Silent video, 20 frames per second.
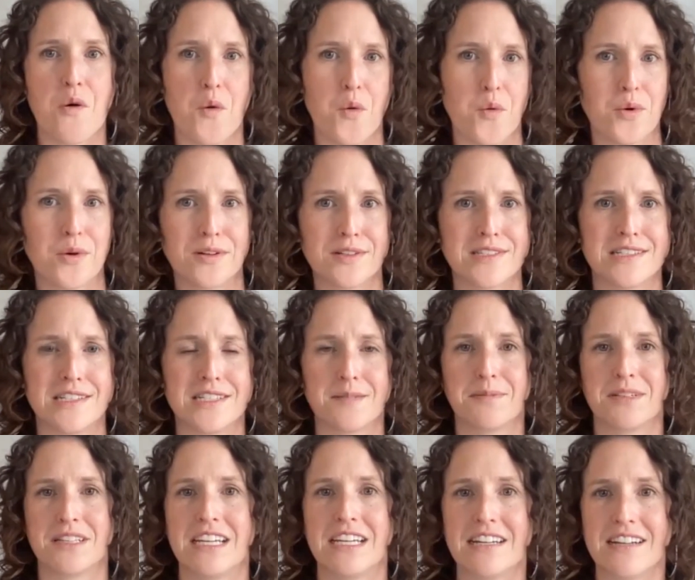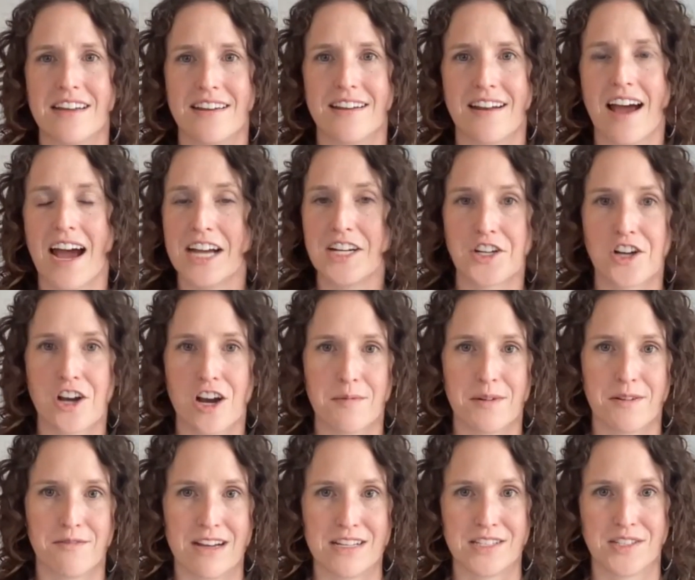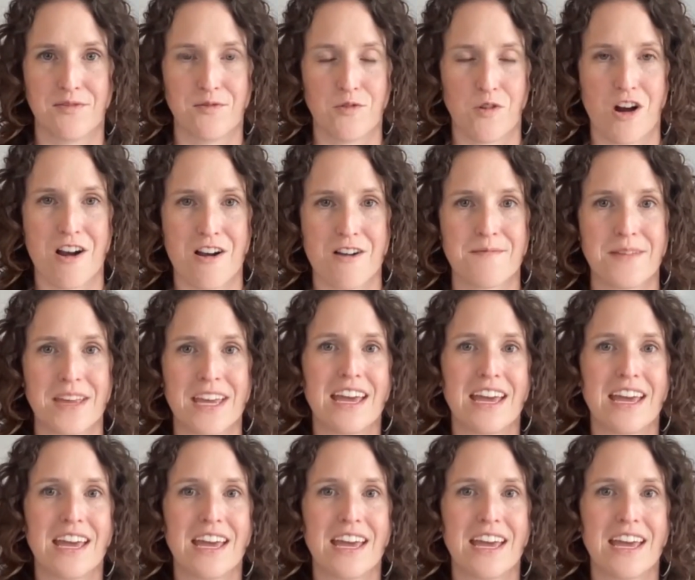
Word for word: old and depleted hydrocarbon reservoir.